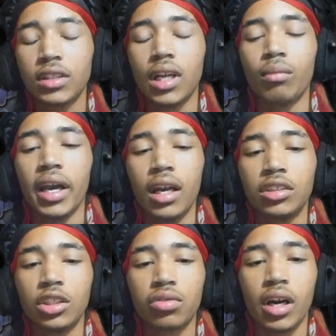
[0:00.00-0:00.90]
like my
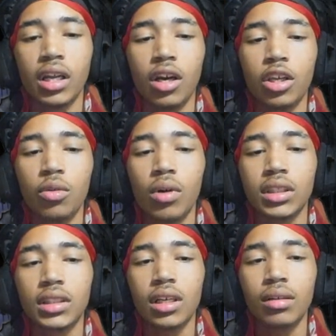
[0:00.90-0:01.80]
energy is running low. You
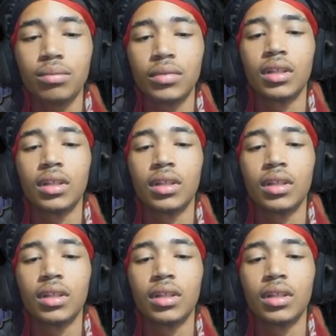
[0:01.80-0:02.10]
want some?